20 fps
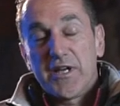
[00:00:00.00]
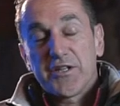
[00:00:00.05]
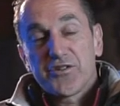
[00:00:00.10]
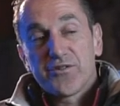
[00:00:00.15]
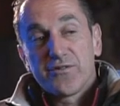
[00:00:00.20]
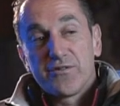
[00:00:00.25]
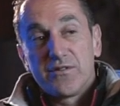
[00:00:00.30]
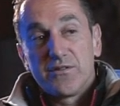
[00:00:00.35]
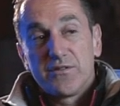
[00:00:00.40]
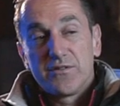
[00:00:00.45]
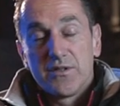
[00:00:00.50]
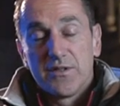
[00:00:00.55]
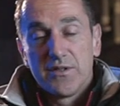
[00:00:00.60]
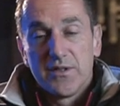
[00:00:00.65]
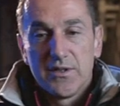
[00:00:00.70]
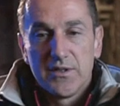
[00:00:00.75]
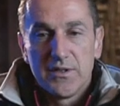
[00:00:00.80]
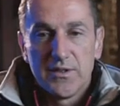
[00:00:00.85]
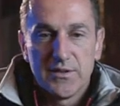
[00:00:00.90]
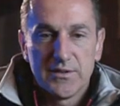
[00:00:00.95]
lecturer
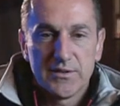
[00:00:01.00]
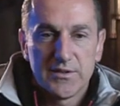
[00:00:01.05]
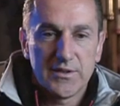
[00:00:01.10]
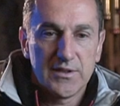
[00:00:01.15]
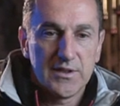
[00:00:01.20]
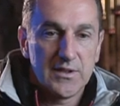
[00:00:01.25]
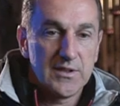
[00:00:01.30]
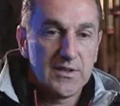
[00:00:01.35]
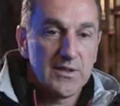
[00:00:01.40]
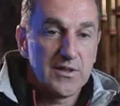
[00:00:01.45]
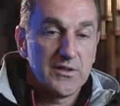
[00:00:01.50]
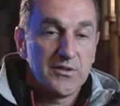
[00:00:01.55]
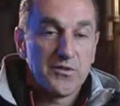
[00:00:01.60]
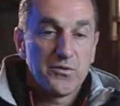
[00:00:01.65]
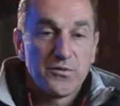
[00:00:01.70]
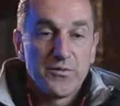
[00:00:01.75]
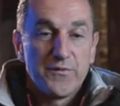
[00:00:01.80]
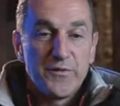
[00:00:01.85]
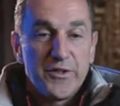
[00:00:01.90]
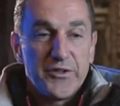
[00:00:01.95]
in
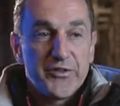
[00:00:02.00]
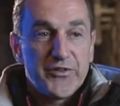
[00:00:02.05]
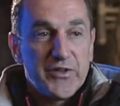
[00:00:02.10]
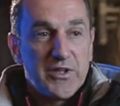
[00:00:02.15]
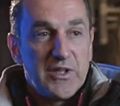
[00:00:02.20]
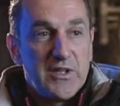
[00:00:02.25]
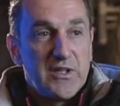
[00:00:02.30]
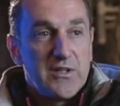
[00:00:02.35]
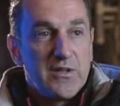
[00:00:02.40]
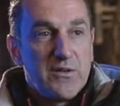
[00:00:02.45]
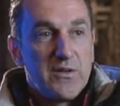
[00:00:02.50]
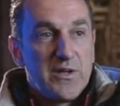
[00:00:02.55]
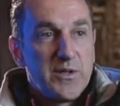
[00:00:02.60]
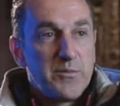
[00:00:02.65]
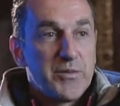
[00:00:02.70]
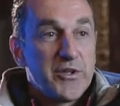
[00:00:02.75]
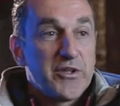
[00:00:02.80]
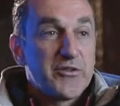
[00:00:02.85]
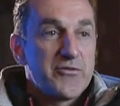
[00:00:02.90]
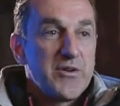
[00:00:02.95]
university,
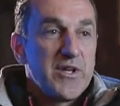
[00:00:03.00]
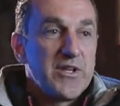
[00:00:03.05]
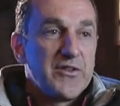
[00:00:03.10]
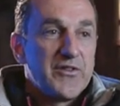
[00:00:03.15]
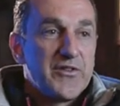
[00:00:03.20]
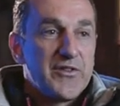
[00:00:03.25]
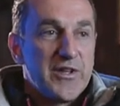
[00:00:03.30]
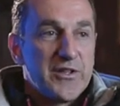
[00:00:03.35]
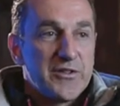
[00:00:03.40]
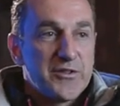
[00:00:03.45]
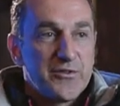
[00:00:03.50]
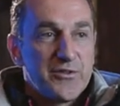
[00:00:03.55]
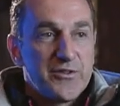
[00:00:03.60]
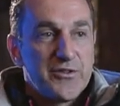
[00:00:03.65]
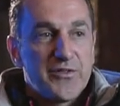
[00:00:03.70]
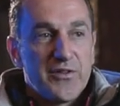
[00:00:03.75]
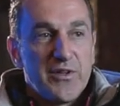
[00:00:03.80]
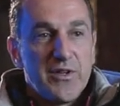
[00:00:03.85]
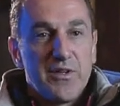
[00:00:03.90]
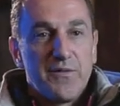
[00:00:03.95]
Olympic training
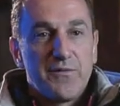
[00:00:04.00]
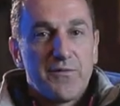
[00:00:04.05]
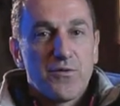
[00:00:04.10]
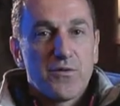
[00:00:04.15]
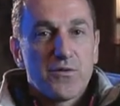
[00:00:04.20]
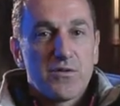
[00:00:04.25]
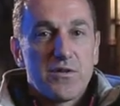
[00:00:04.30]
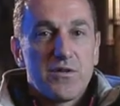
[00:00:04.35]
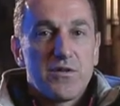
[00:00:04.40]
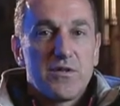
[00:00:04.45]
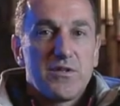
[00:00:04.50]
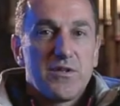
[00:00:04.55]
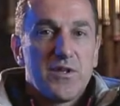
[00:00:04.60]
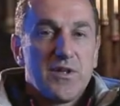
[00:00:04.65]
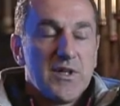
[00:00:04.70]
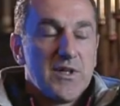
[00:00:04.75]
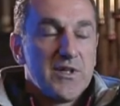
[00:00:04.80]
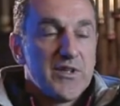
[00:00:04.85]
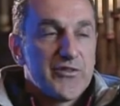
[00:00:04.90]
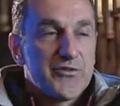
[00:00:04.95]
centers, and for
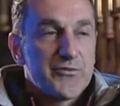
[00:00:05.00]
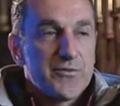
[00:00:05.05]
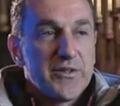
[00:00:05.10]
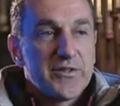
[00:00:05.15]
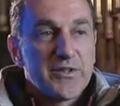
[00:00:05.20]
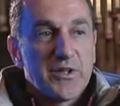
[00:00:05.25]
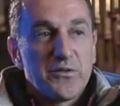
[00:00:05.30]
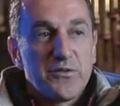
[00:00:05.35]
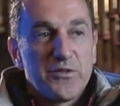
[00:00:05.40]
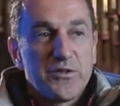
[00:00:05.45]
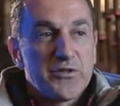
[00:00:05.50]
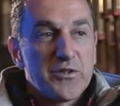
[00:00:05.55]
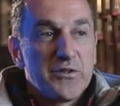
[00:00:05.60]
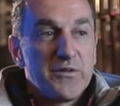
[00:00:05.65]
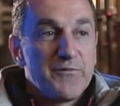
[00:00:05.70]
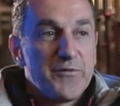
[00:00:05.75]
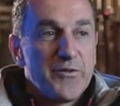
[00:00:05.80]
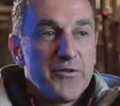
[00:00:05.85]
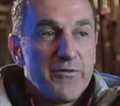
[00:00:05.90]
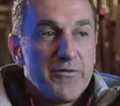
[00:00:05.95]
strength and
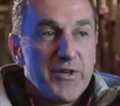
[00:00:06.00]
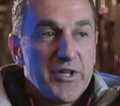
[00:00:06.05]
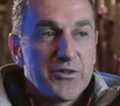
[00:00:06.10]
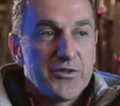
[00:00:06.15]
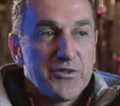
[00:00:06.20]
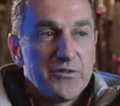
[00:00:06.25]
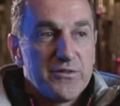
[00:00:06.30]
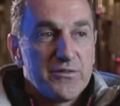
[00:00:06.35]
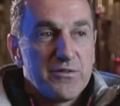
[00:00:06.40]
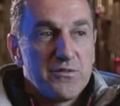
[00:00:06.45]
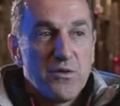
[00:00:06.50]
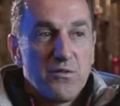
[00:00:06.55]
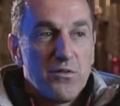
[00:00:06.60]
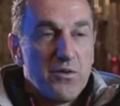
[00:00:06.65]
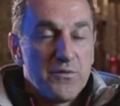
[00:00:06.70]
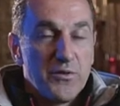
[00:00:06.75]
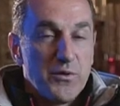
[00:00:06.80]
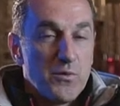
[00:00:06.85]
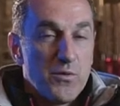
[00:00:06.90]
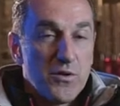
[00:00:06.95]
conditioning federation all
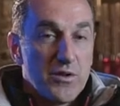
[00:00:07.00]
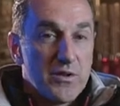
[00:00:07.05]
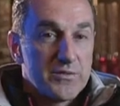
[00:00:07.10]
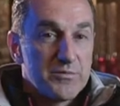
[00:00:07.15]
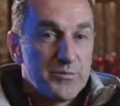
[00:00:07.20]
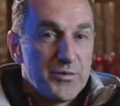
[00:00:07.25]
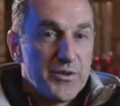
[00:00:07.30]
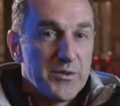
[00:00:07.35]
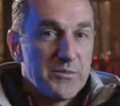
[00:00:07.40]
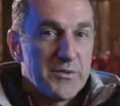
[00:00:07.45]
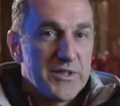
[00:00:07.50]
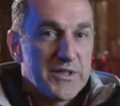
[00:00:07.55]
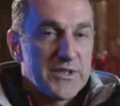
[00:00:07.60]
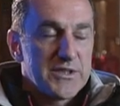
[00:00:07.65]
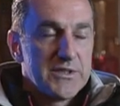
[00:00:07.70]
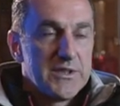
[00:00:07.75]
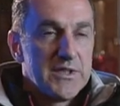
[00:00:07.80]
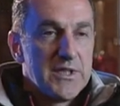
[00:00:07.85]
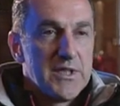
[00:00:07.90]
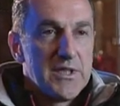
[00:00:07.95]
over the world, pretty much.